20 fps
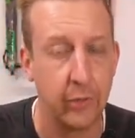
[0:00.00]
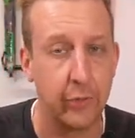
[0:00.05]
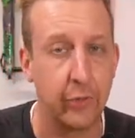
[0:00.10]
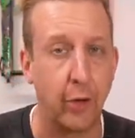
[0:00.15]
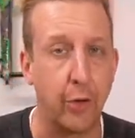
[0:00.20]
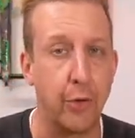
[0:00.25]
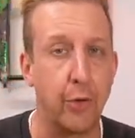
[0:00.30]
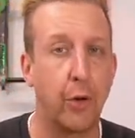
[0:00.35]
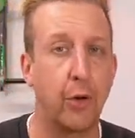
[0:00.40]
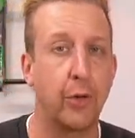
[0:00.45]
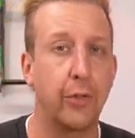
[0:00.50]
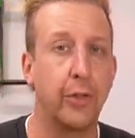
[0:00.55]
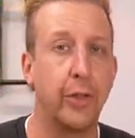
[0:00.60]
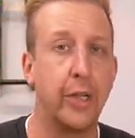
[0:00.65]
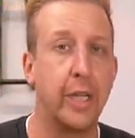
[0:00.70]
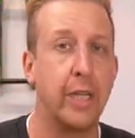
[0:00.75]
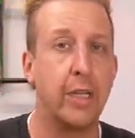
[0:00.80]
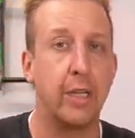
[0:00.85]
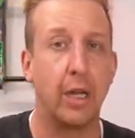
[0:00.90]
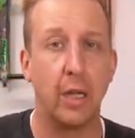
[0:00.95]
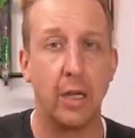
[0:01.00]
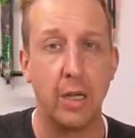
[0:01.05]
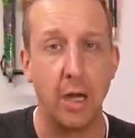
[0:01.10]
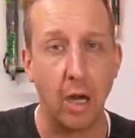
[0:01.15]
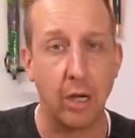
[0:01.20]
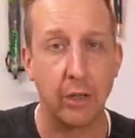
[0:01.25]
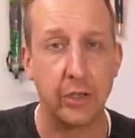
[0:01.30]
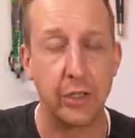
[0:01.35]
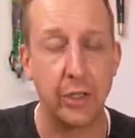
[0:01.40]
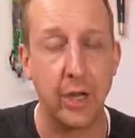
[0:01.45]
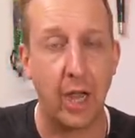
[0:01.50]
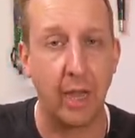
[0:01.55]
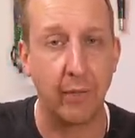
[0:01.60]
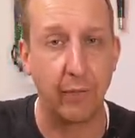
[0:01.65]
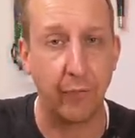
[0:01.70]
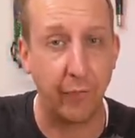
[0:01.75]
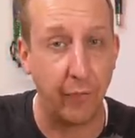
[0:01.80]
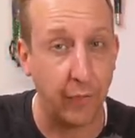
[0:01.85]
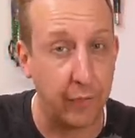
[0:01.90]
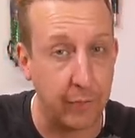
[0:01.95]
So on the Lux, you
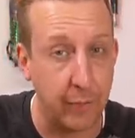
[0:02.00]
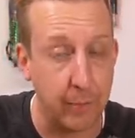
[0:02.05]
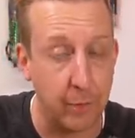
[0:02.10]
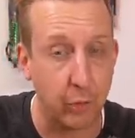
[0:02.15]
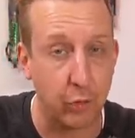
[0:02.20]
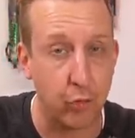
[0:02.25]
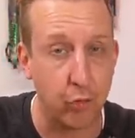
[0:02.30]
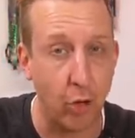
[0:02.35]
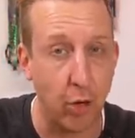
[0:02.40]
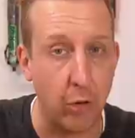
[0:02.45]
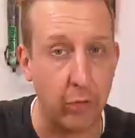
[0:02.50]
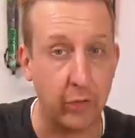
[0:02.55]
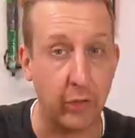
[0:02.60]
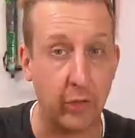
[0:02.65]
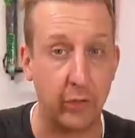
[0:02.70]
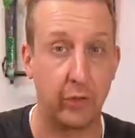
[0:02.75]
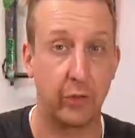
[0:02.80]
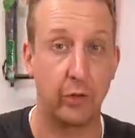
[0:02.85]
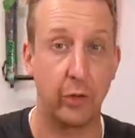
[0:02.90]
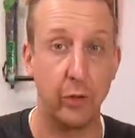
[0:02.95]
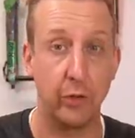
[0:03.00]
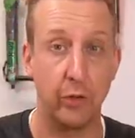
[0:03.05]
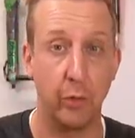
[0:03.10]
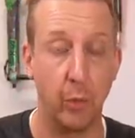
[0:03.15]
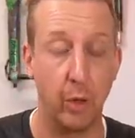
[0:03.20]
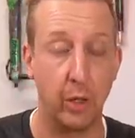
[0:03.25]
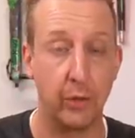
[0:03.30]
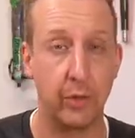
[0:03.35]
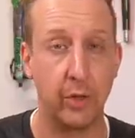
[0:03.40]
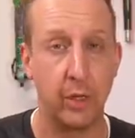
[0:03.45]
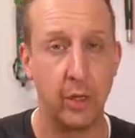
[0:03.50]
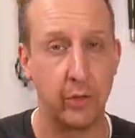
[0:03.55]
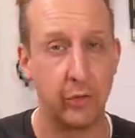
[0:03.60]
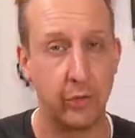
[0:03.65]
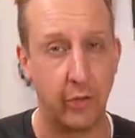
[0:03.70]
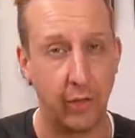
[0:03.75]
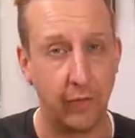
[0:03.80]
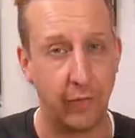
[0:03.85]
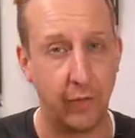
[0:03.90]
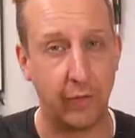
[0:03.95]
have a fifty mil stroke, so that's a two to one.
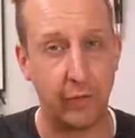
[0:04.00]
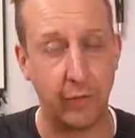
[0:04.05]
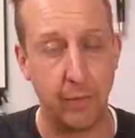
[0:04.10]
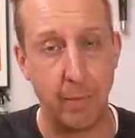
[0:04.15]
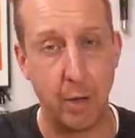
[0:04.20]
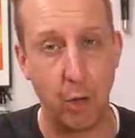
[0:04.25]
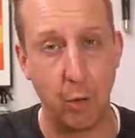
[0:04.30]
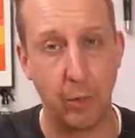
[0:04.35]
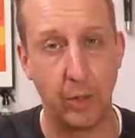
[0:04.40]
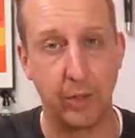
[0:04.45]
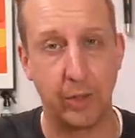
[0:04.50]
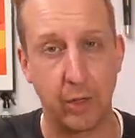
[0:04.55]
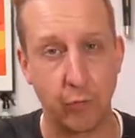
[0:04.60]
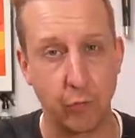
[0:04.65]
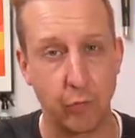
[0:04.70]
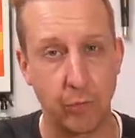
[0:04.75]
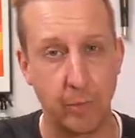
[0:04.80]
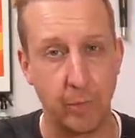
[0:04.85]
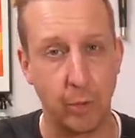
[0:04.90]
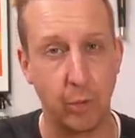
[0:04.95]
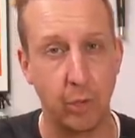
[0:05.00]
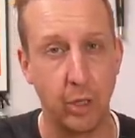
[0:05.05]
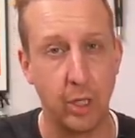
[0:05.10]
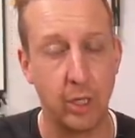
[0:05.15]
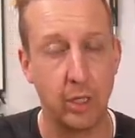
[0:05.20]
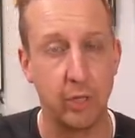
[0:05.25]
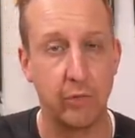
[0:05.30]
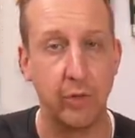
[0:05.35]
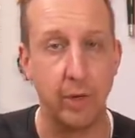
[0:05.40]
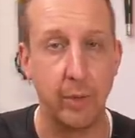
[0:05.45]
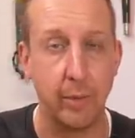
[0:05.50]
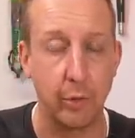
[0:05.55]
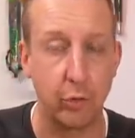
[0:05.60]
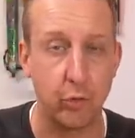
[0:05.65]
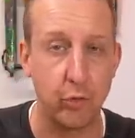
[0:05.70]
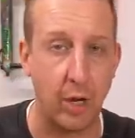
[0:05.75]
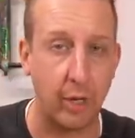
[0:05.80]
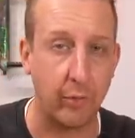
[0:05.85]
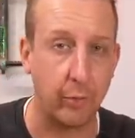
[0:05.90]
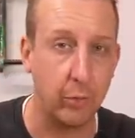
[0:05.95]
So fifty mil with one hundred mil rear wheel
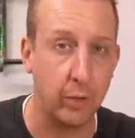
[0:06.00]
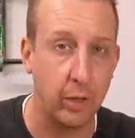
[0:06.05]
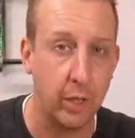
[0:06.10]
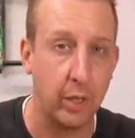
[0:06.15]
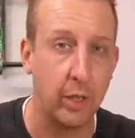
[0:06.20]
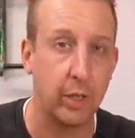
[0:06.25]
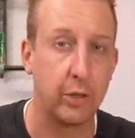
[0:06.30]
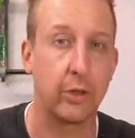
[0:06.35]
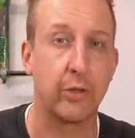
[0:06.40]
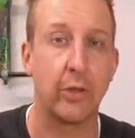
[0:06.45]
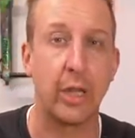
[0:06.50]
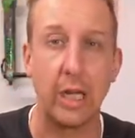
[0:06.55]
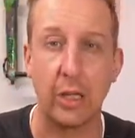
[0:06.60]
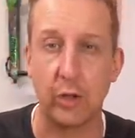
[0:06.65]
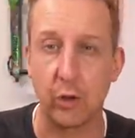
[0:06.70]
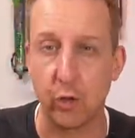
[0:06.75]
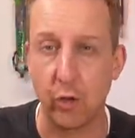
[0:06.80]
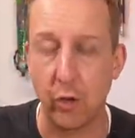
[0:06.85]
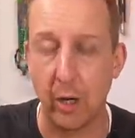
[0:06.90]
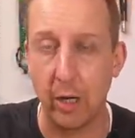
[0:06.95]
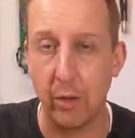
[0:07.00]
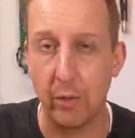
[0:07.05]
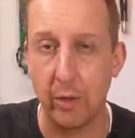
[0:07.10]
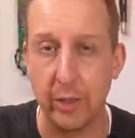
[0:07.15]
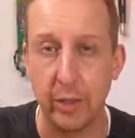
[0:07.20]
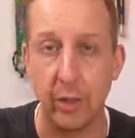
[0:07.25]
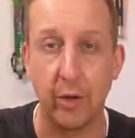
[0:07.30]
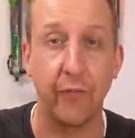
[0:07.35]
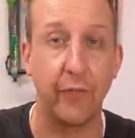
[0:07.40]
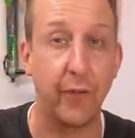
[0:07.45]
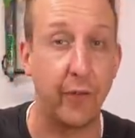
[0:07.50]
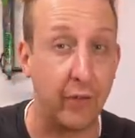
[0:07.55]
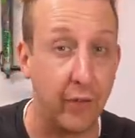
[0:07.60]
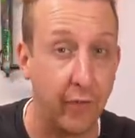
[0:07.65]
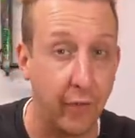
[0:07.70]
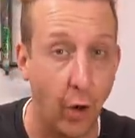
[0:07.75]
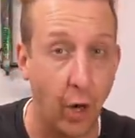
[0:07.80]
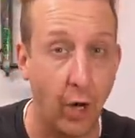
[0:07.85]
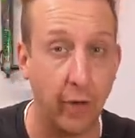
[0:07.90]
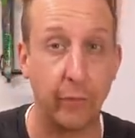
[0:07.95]
travel. And on the Lux Trail, you've got
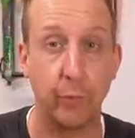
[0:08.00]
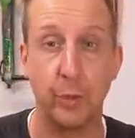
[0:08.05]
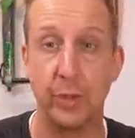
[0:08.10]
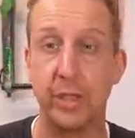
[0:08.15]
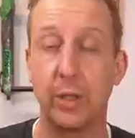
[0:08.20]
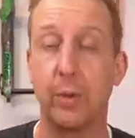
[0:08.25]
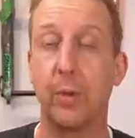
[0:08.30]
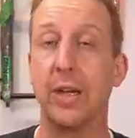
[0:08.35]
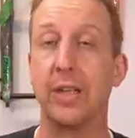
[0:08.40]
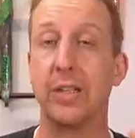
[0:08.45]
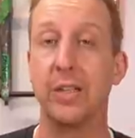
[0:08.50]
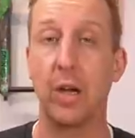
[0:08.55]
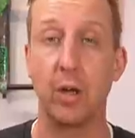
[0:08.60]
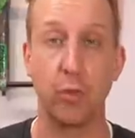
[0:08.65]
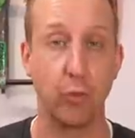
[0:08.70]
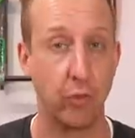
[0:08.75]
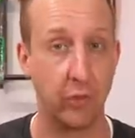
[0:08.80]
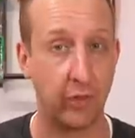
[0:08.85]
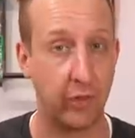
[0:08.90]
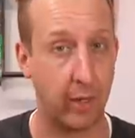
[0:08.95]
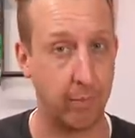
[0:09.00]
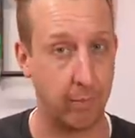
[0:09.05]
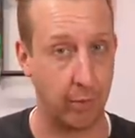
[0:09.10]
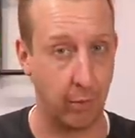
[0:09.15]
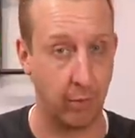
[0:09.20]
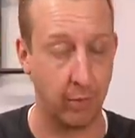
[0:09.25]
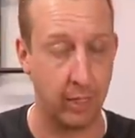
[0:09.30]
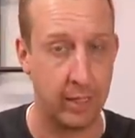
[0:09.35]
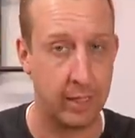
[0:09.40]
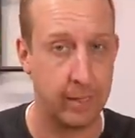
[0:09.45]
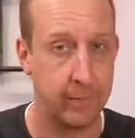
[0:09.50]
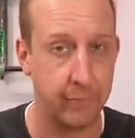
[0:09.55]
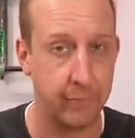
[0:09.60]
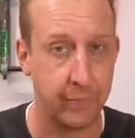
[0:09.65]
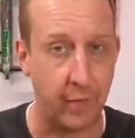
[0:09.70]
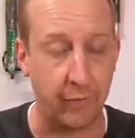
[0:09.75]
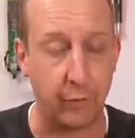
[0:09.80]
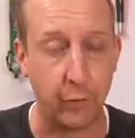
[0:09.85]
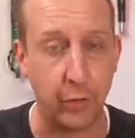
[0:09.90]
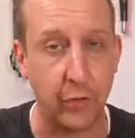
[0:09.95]
fifty-five, which equates to one hundred ten mil.
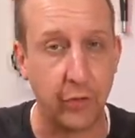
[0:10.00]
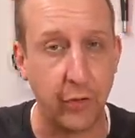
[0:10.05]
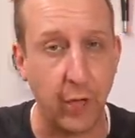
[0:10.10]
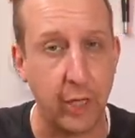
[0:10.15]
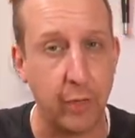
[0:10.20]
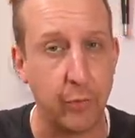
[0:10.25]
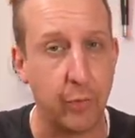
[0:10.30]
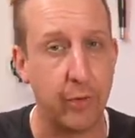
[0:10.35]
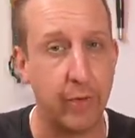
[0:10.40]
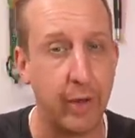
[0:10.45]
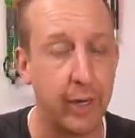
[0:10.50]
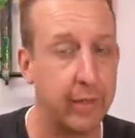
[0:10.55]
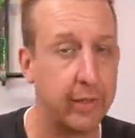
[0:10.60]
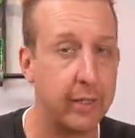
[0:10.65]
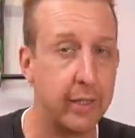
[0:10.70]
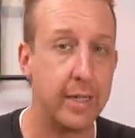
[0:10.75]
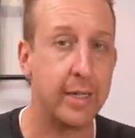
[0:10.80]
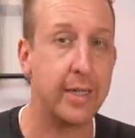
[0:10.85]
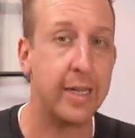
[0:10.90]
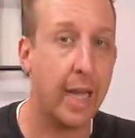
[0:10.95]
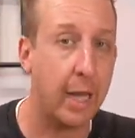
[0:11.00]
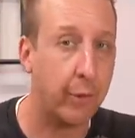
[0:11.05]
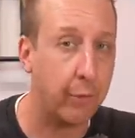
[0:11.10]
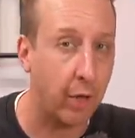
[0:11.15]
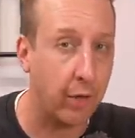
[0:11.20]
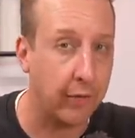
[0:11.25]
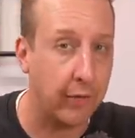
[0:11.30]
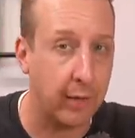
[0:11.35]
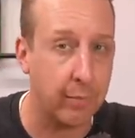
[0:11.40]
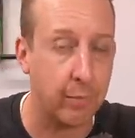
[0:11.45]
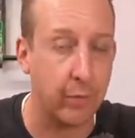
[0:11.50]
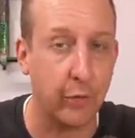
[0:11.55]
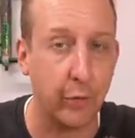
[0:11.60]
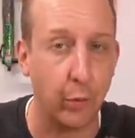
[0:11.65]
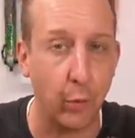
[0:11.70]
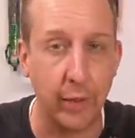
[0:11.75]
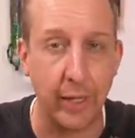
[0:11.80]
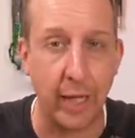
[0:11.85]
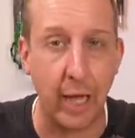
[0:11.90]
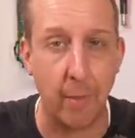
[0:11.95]
Now I've got to say the rear end, now that I've had my
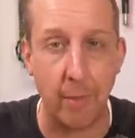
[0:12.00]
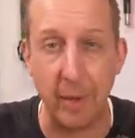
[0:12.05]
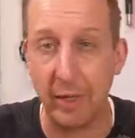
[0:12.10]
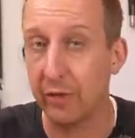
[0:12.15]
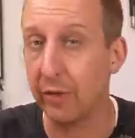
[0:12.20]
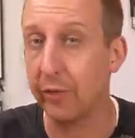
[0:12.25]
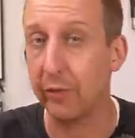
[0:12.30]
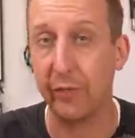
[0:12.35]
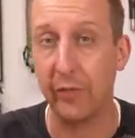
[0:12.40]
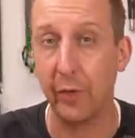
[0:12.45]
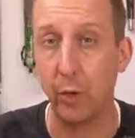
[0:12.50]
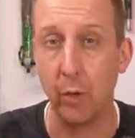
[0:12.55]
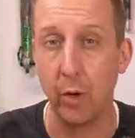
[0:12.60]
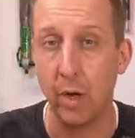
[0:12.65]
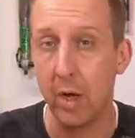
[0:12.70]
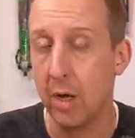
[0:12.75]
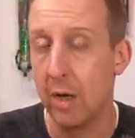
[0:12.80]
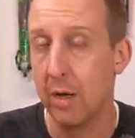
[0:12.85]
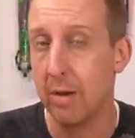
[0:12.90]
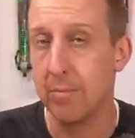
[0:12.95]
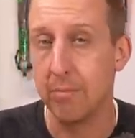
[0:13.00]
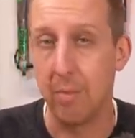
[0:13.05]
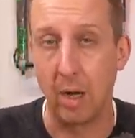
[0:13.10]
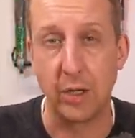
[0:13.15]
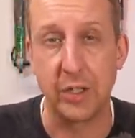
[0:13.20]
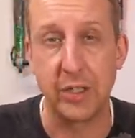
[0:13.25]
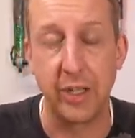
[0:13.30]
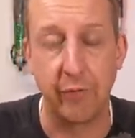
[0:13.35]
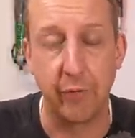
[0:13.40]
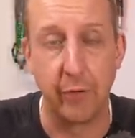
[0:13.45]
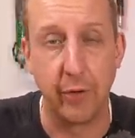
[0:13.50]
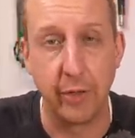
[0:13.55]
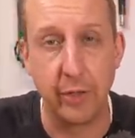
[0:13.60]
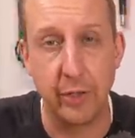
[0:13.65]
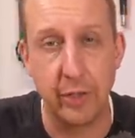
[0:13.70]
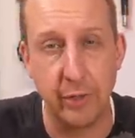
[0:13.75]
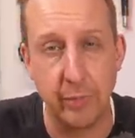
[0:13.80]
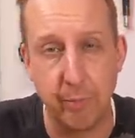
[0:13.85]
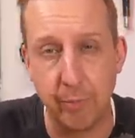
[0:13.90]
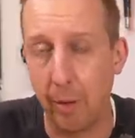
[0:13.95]
sorted out a bit, it doesn't feel much different.
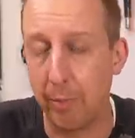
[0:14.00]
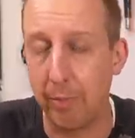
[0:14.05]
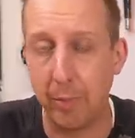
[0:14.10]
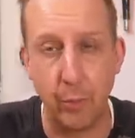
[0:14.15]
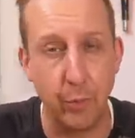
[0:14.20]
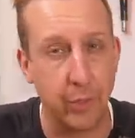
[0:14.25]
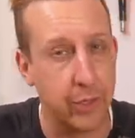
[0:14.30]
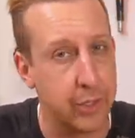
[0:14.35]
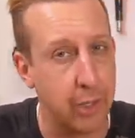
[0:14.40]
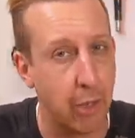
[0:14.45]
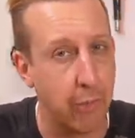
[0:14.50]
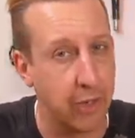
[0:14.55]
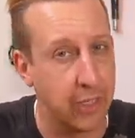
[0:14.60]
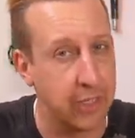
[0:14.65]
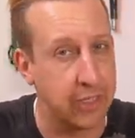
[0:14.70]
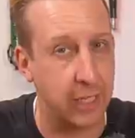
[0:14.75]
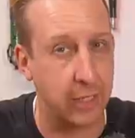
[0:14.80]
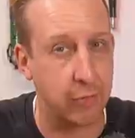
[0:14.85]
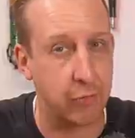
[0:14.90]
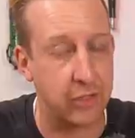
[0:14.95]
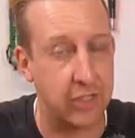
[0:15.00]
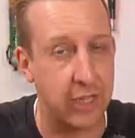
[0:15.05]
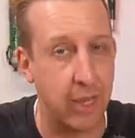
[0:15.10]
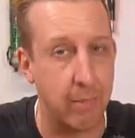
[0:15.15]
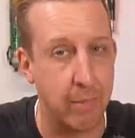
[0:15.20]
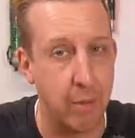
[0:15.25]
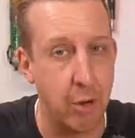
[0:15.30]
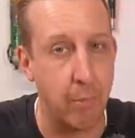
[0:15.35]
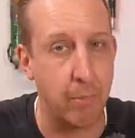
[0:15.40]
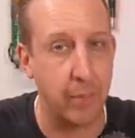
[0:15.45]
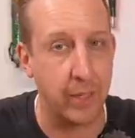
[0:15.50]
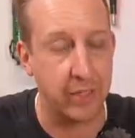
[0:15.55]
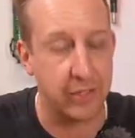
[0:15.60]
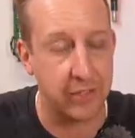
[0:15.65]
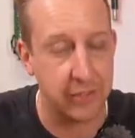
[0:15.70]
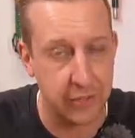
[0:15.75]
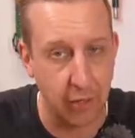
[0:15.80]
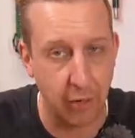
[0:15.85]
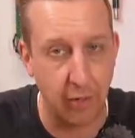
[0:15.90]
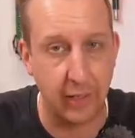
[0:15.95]
You probably wouldn't notice the extra ten mil, but it's
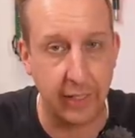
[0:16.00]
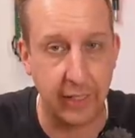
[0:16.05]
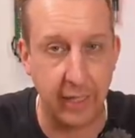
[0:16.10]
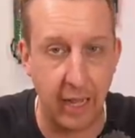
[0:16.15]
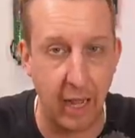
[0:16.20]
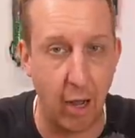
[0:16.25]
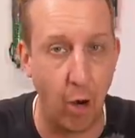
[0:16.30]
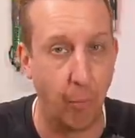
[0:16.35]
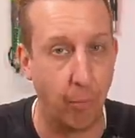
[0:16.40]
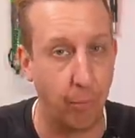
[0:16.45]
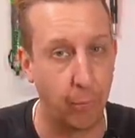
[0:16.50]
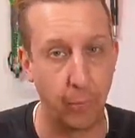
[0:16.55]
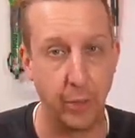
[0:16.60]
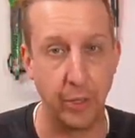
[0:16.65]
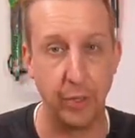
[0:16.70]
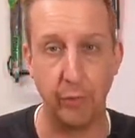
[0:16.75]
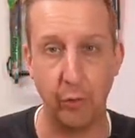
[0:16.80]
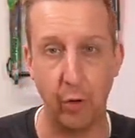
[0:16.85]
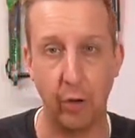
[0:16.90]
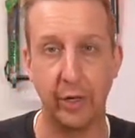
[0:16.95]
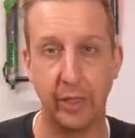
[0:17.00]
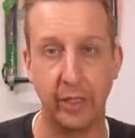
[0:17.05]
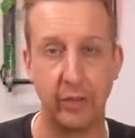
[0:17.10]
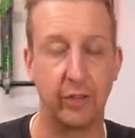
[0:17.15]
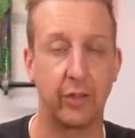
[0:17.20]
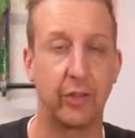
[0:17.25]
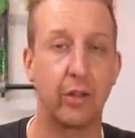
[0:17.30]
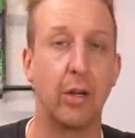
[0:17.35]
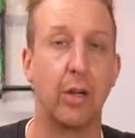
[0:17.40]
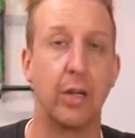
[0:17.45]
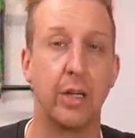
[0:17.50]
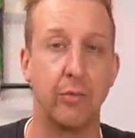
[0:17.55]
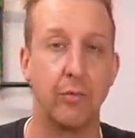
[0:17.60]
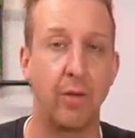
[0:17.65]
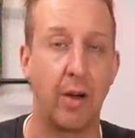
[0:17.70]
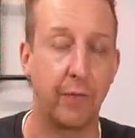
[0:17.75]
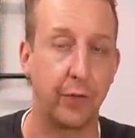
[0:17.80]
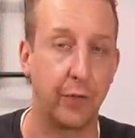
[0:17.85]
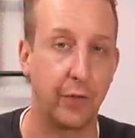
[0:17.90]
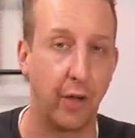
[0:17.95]
certainly gonna help when you ride into slightly
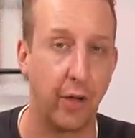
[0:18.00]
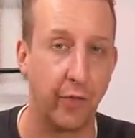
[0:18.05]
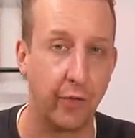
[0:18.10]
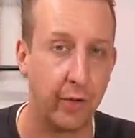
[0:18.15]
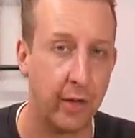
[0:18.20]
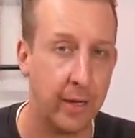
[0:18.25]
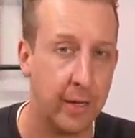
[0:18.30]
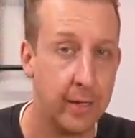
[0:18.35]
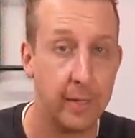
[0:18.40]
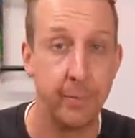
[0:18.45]
rougher stuff.